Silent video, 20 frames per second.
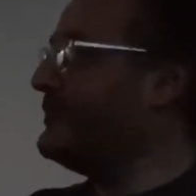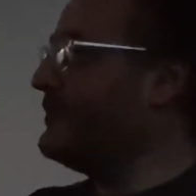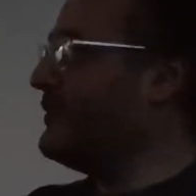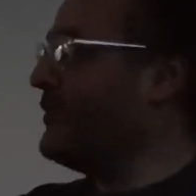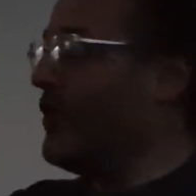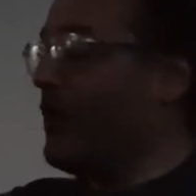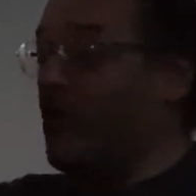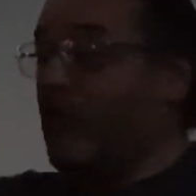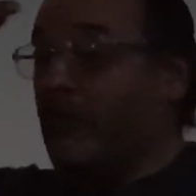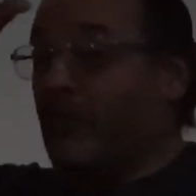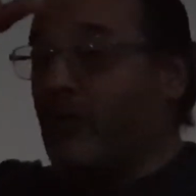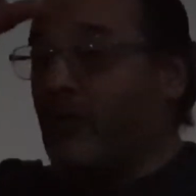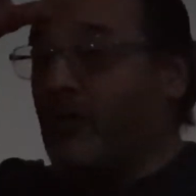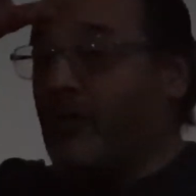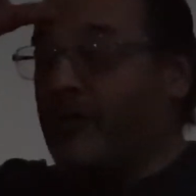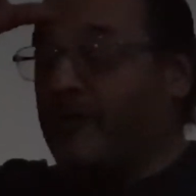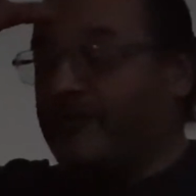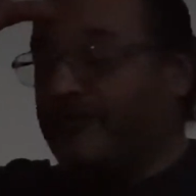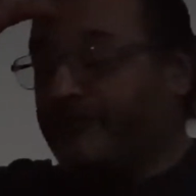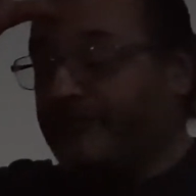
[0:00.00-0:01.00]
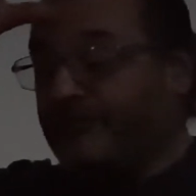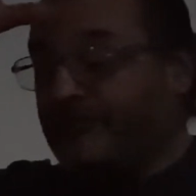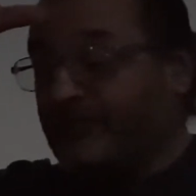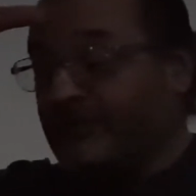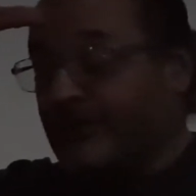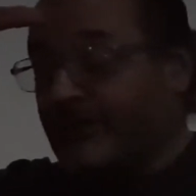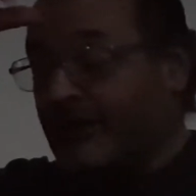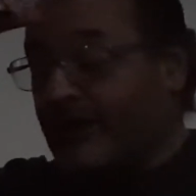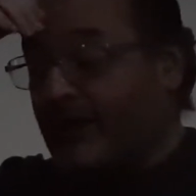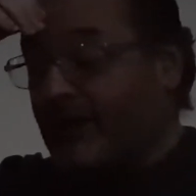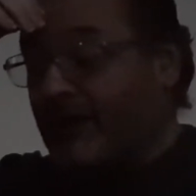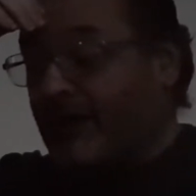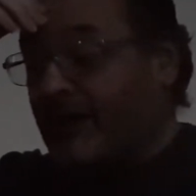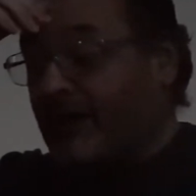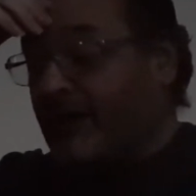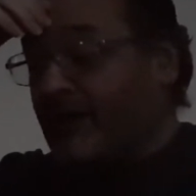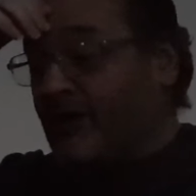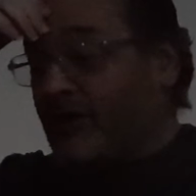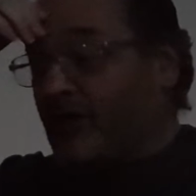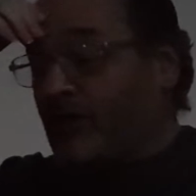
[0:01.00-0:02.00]
or more.
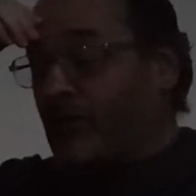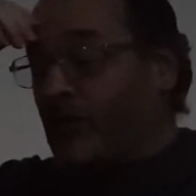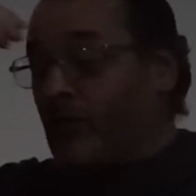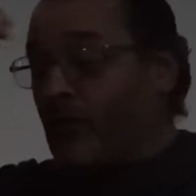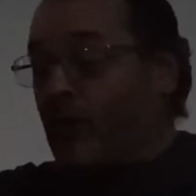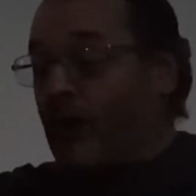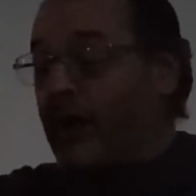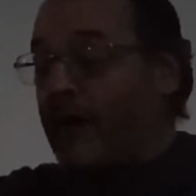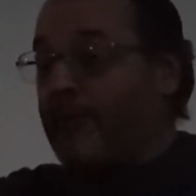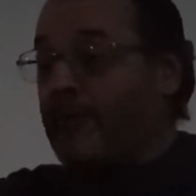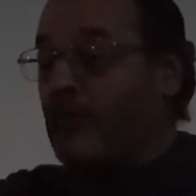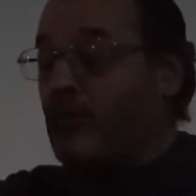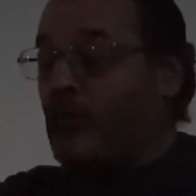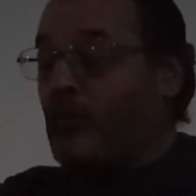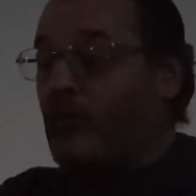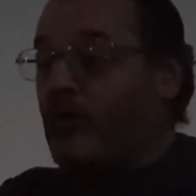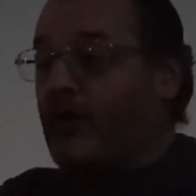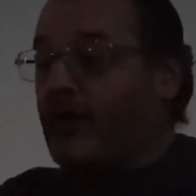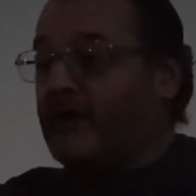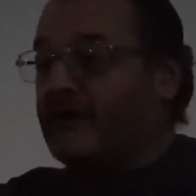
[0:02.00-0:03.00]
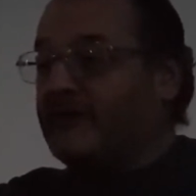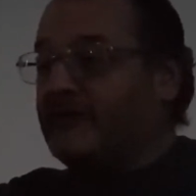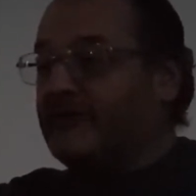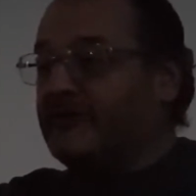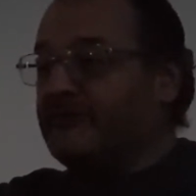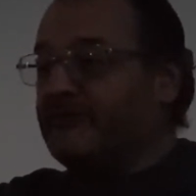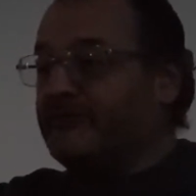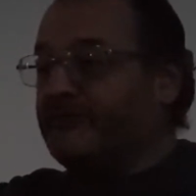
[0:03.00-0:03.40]
What happened was,